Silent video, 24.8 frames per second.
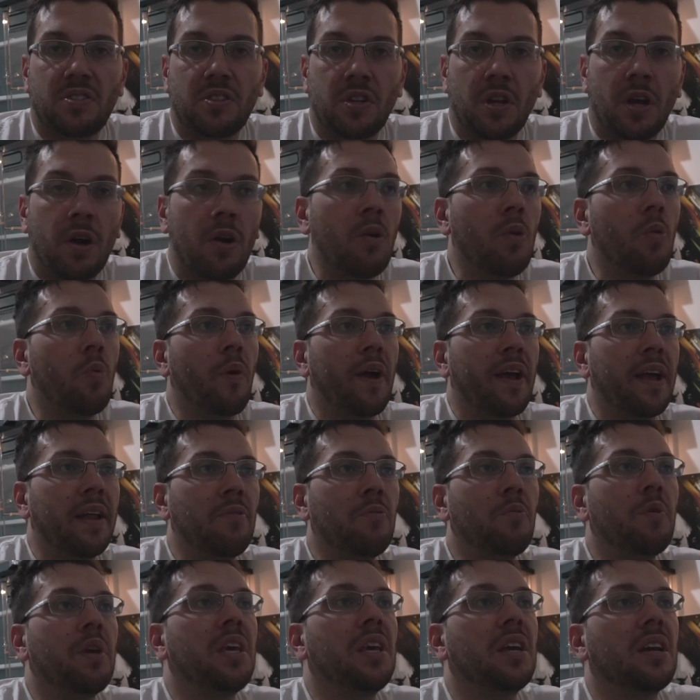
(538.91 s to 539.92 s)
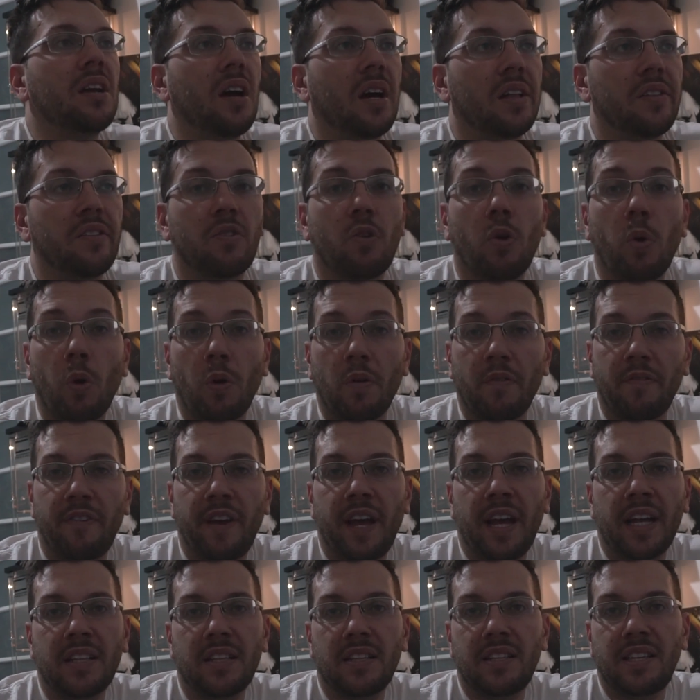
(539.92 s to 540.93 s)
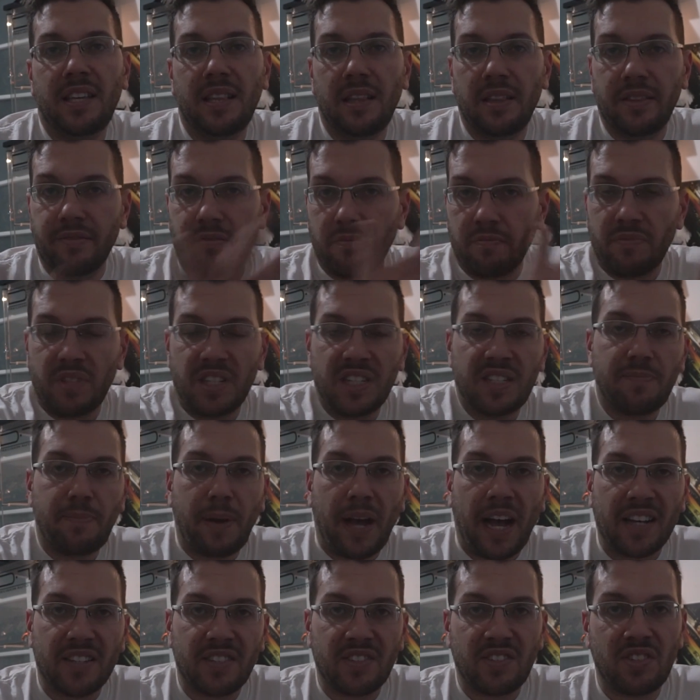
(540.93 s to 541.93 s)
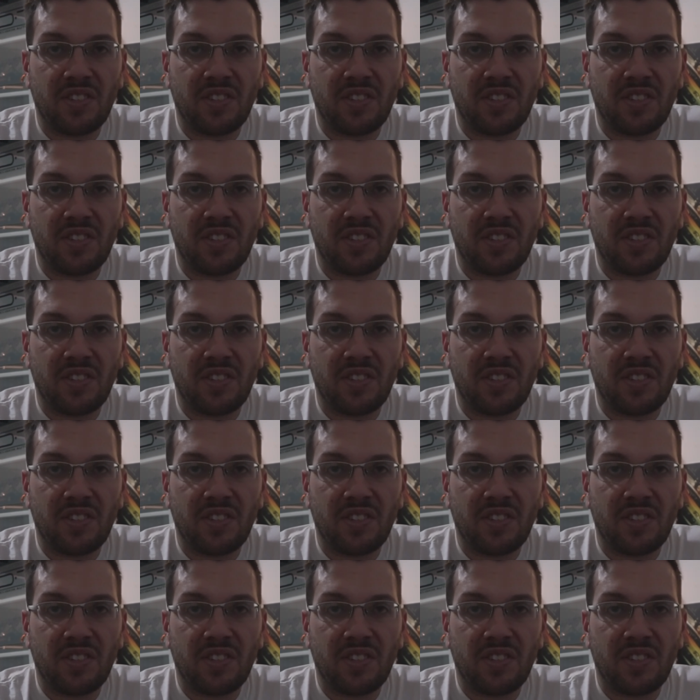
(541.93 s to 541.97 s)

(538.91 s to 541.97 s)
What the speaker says: You know, when we got the Corvette this past